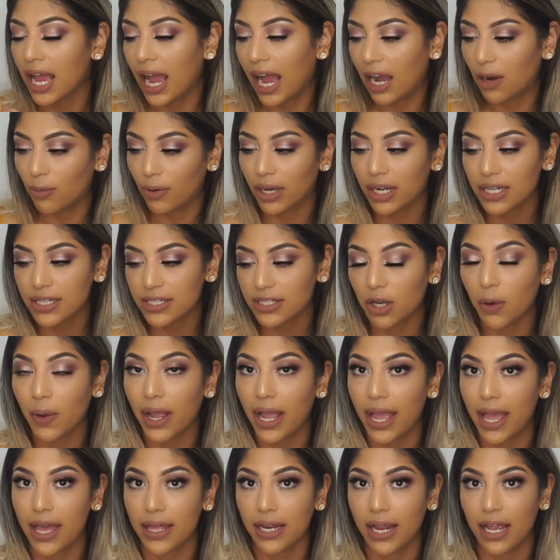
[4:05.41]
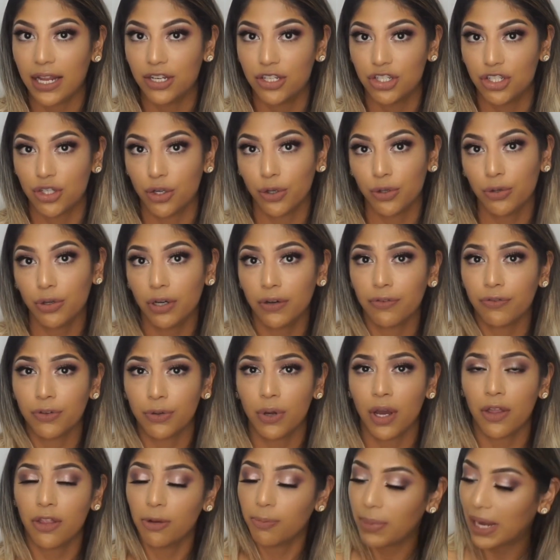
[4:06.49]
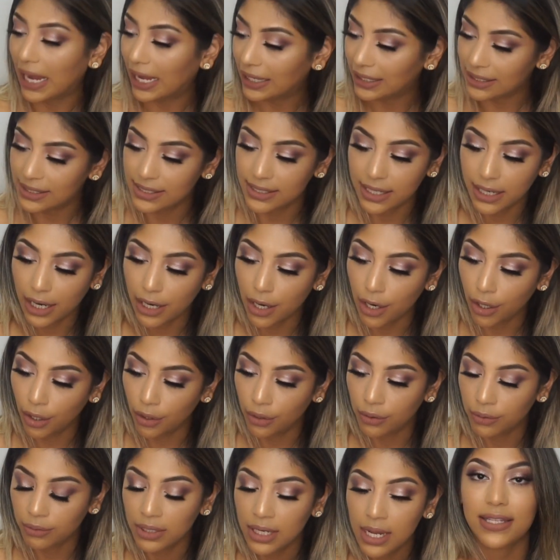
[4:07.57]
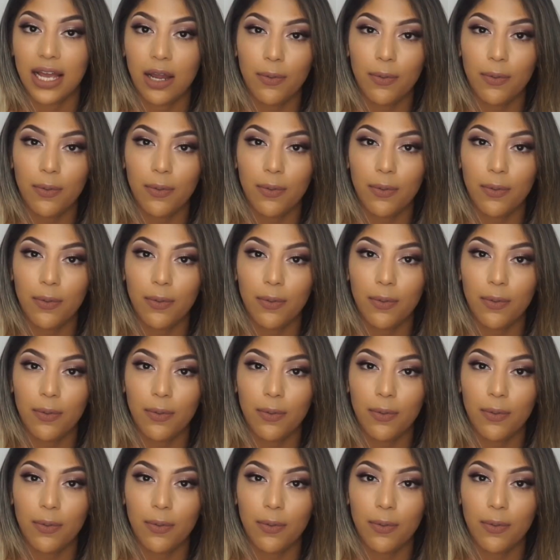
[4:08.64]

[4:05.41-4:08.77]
I wanted to go ahead and show you a few other palettes that I own.